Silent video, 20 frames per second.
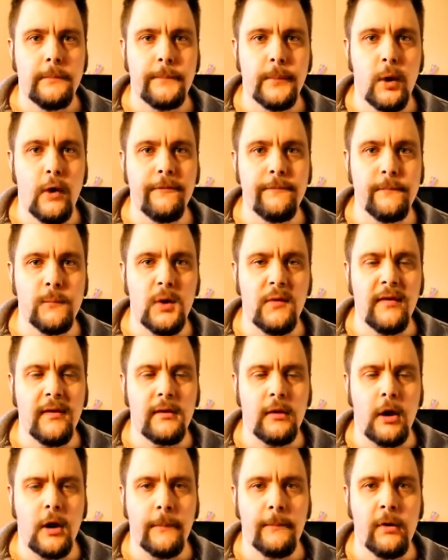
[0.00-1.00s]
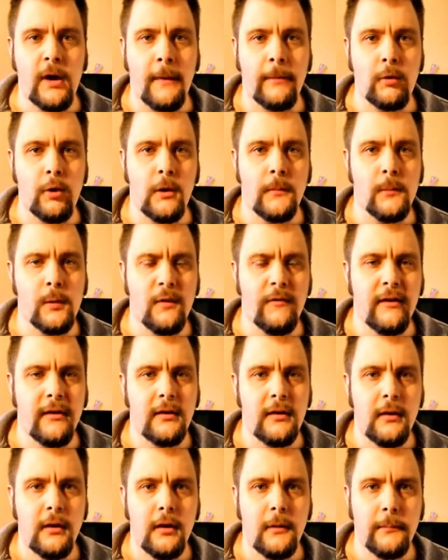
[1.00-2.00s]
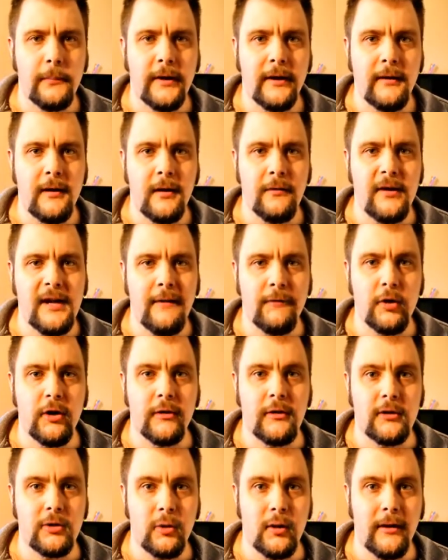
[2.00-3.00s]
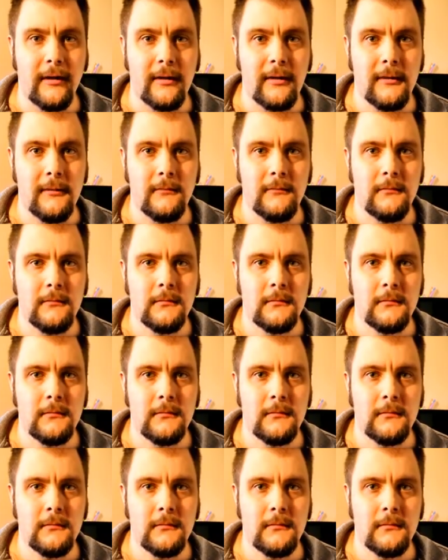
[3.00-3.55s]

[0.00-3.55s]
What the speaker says: Both movies are popcorn movies, but they have good stories.